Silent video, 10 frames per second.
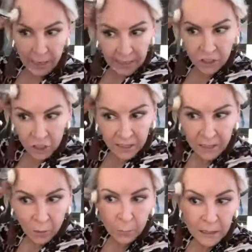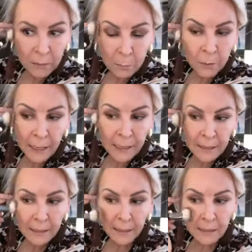And it's just helping to
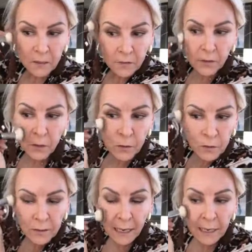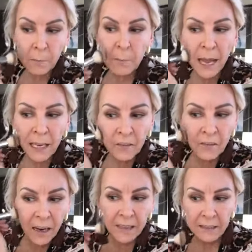blend and diffuse and it
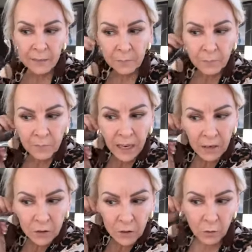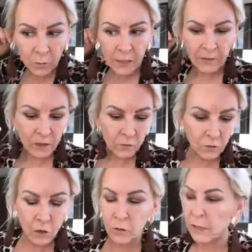mattifies. I don't know if you
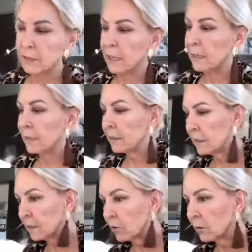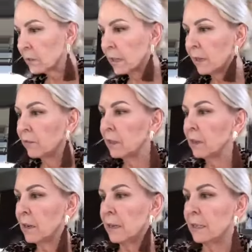noticed, I just noticed I have a
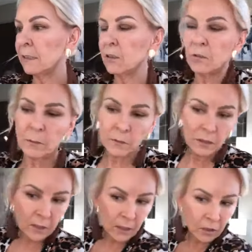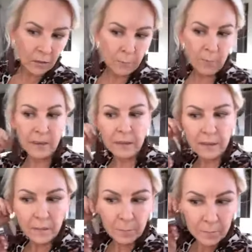line, so I'm just gonna grab
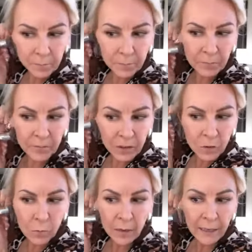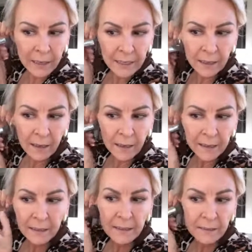this. Don't want any
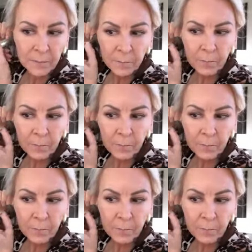lines.